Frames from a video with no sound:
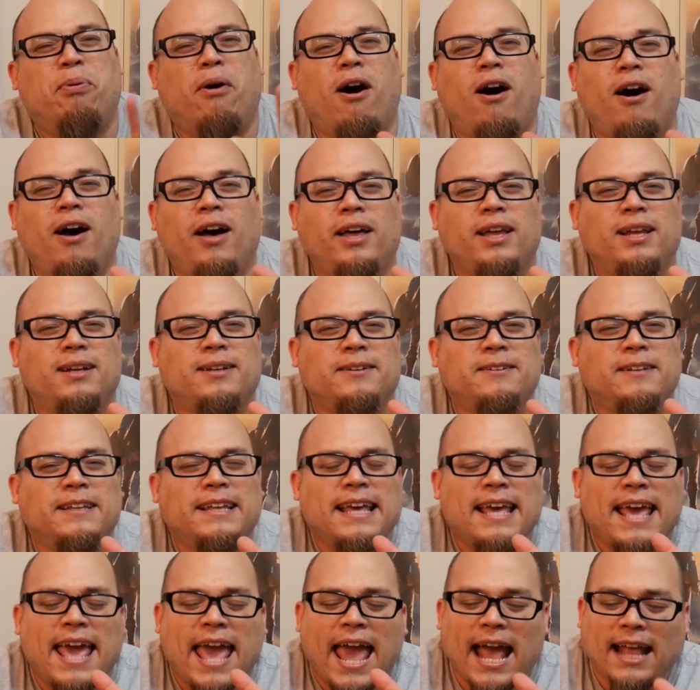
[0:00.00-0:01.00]
but
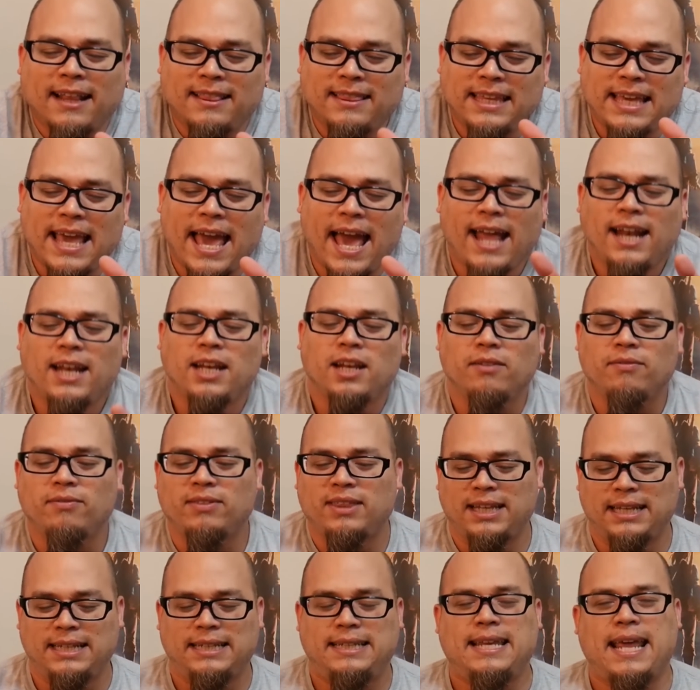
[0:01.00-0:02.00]
at the end
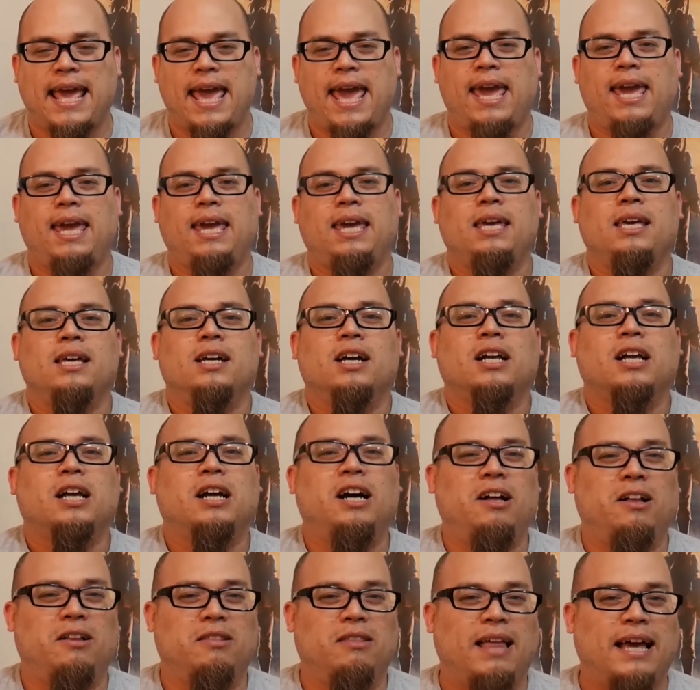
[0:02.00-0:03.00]
of the day,
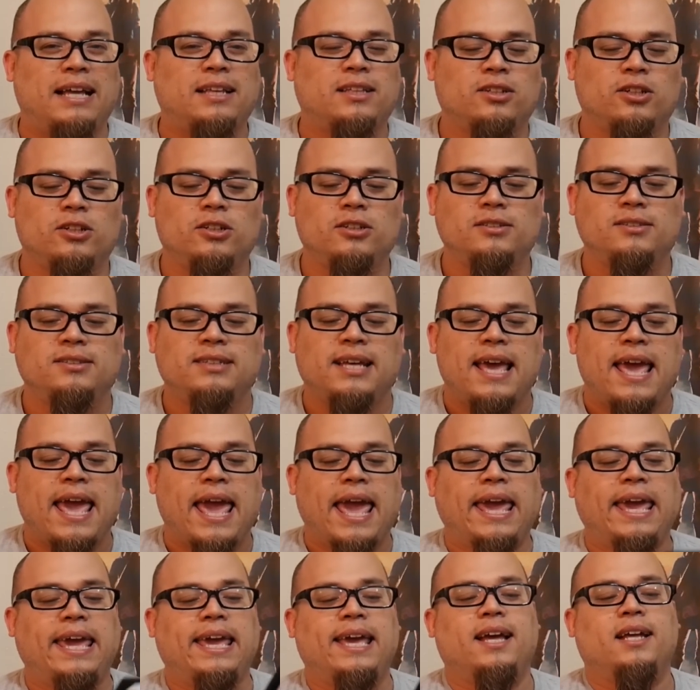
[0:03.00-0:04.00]
collectors
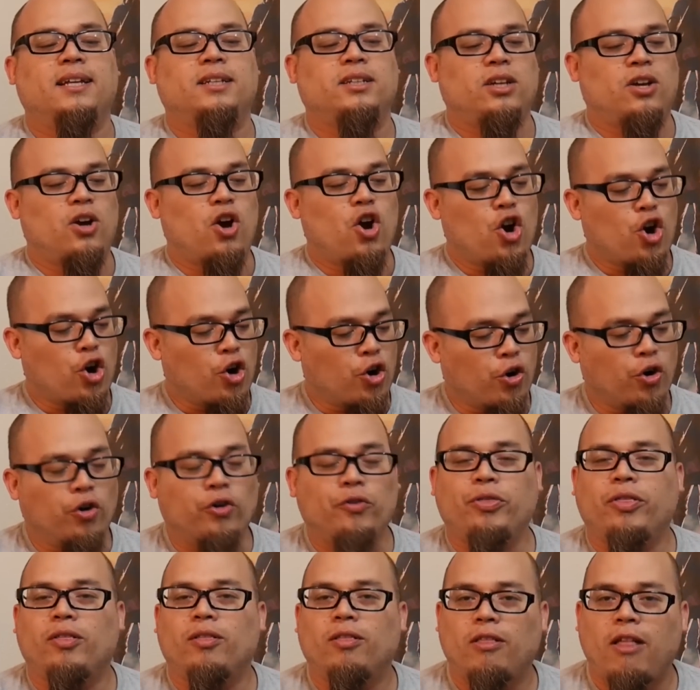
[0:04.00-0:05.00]
and
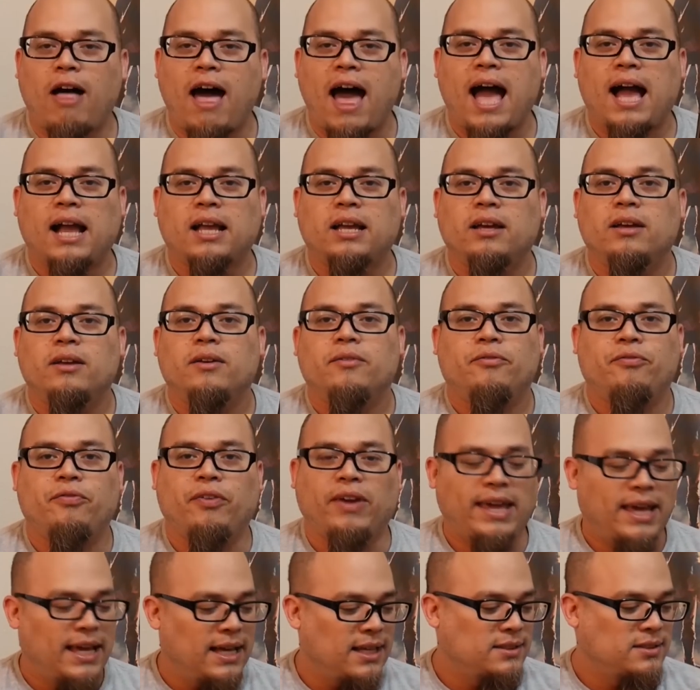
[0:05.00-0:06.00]
Earthlock
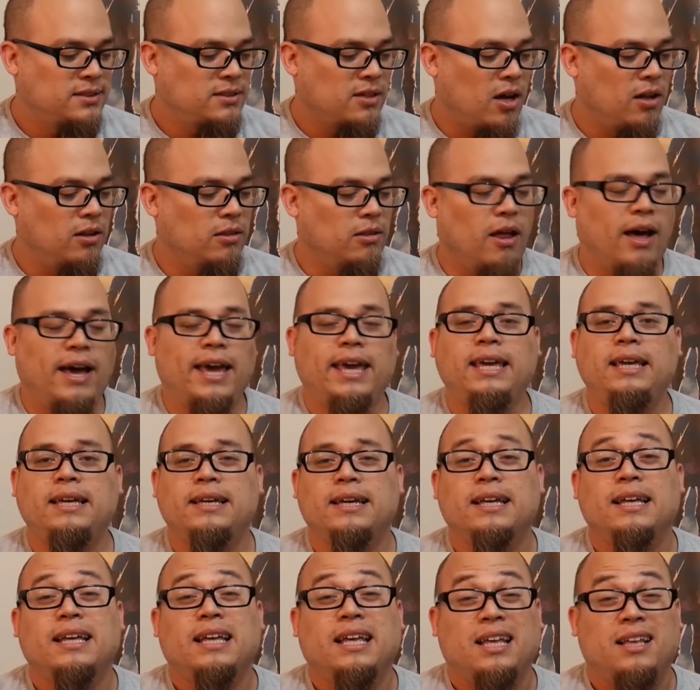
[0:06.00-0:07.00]
fans
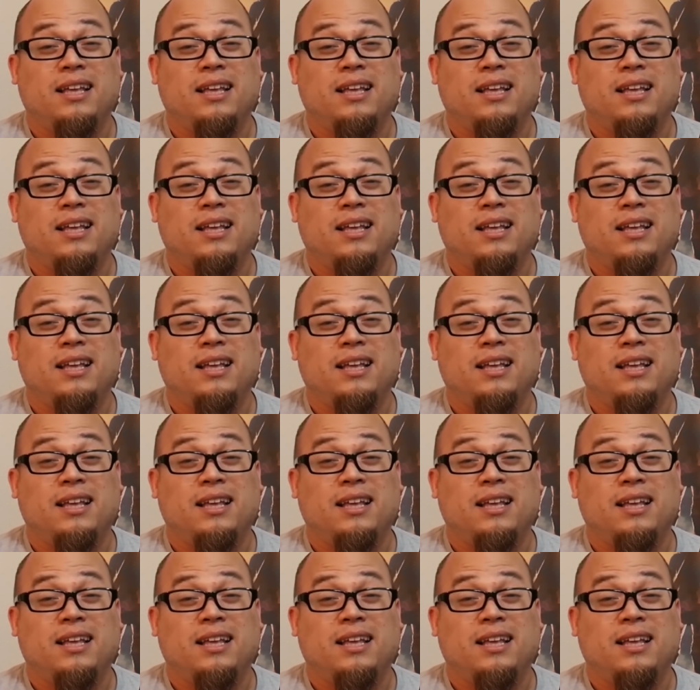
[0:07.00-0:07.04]
alike,